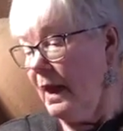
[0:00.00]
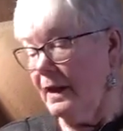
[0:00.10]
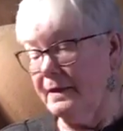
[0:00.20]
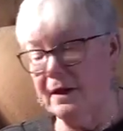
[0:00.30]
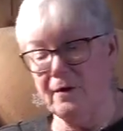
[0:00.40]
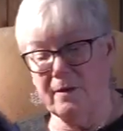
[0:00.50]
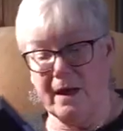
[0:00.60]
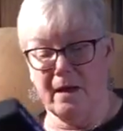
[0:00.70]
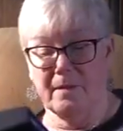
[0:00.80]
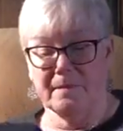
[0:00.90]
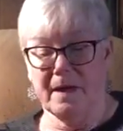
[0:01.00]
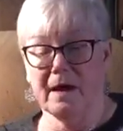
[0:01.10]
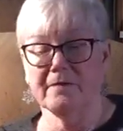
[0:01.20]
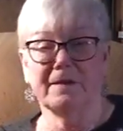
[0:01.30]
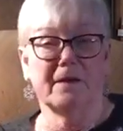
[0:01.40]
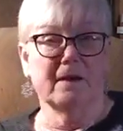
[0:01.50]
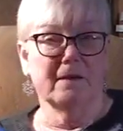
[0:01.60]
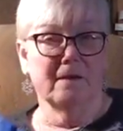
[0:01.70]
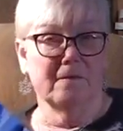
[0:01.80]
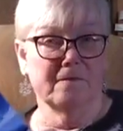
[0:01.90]
Now, Javier
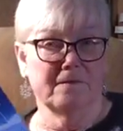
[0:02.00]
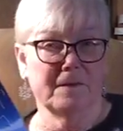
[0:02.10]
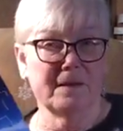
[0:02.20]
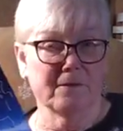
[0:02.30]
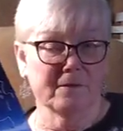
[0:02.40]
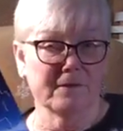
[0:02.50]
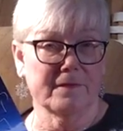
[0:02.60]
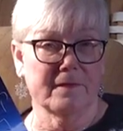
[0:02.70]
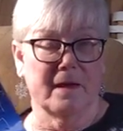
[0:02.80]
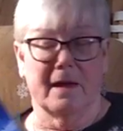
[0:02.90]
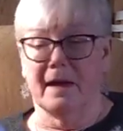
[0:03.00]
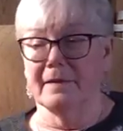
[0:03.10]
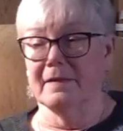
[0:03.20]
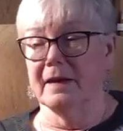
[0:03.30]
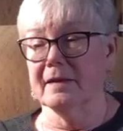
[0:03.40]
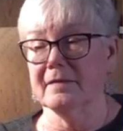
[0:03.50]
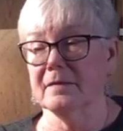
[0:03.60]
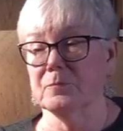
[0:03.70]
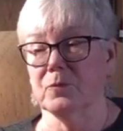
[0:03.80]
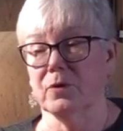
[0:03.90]
Vinos has an
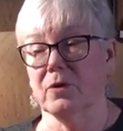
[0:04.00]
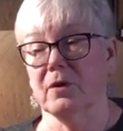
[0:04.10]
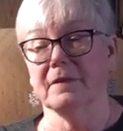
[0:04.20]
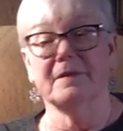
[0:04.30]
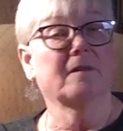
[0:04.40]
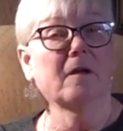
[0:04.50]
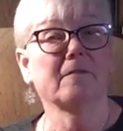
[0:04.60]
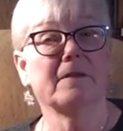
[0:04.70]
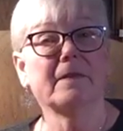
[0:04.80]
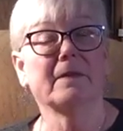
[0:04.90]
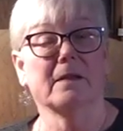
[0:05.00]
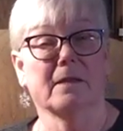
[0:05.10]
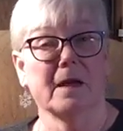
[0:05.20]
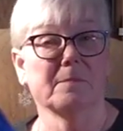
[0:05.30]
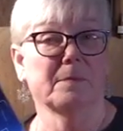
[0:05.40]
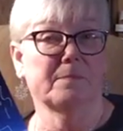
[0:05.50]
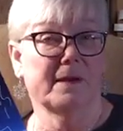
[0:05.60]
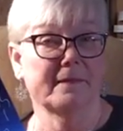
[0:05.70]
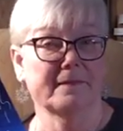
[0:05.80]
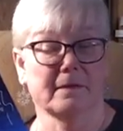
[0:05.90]
excellent book called Solving the Climate
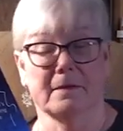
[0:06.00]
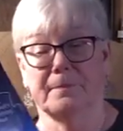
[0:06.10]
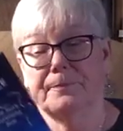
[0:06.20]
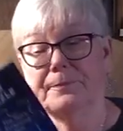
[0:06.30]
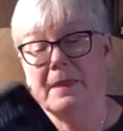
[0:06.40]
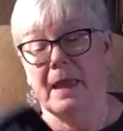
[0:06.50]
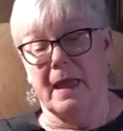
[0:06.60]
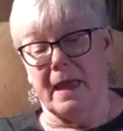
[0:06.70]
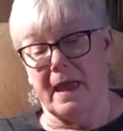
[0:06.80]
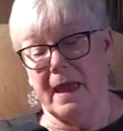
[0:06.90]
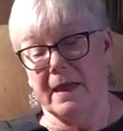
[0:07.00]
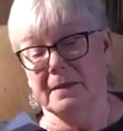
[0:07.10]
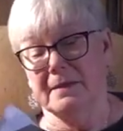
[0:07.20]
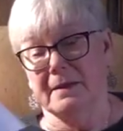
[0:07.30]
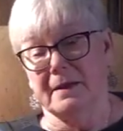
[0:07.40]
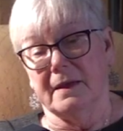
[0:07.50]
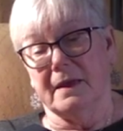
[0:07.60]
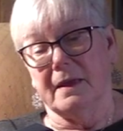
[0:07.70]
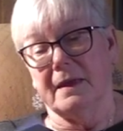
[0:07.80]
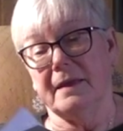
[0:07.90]
Puzzle. And
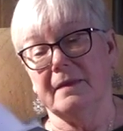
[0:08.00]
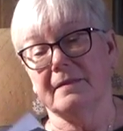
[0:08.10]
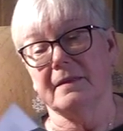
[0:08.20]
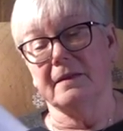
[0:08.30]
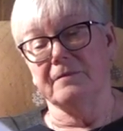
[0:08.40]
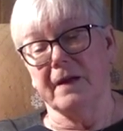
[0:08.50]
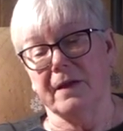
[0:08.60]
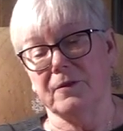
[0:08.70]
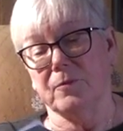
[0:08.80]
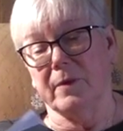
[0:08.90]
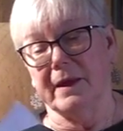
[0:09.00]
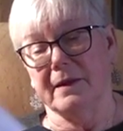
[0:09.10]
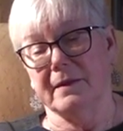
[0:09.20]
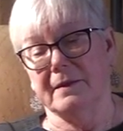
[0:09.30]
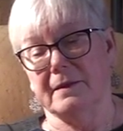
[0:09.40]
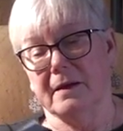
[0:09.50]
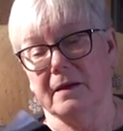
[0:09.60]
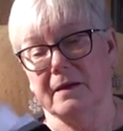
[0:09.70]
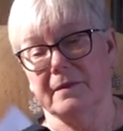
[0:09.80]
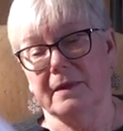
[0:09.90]
he's evaluated
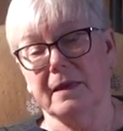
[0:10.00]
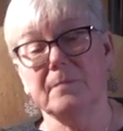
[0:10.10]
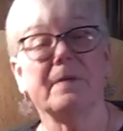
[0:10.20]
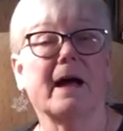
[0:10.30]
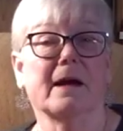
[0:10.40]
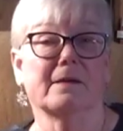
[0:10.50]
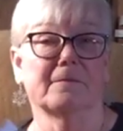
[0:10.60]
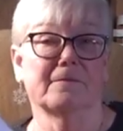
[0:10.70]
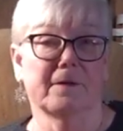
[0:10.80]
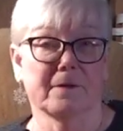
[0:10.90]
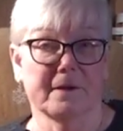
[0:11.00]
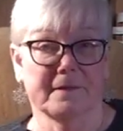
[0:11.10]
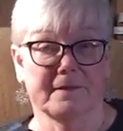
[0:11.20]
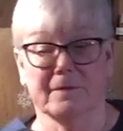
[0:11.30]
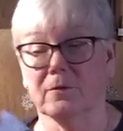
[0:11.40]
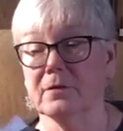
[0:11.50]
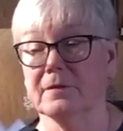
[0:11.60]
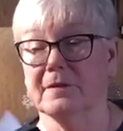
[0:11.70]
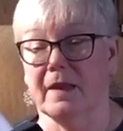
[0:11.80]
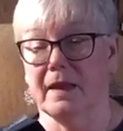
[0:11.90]
the impact of various solar
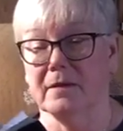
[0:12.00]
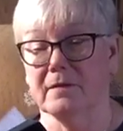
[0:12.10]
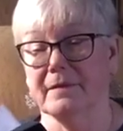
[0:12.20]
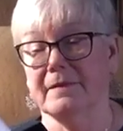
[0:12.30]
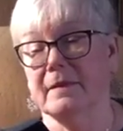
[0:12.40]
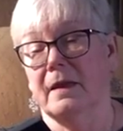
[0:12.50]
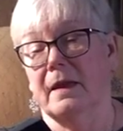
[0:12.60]
cycles.